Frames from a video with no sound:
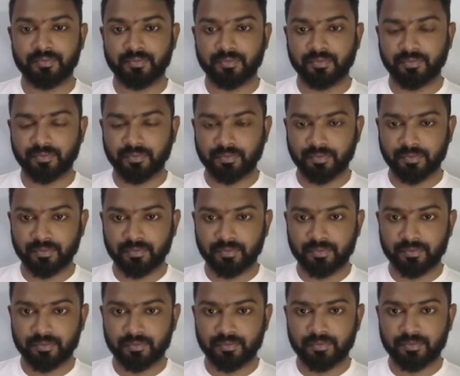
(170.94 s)

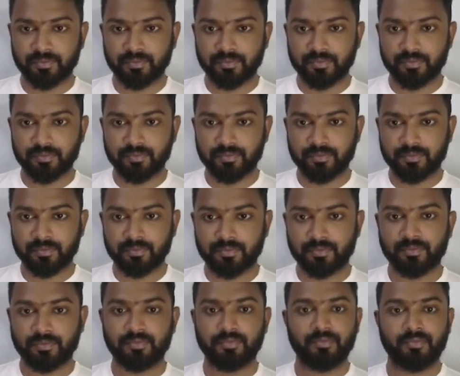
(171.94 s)

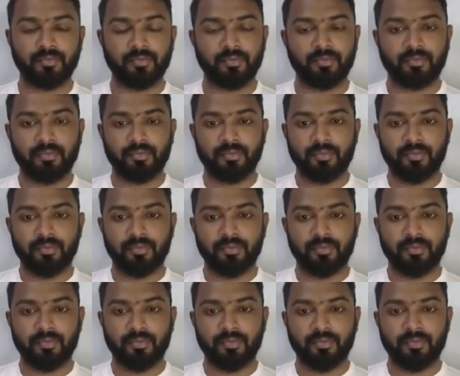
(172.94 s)
[no speech]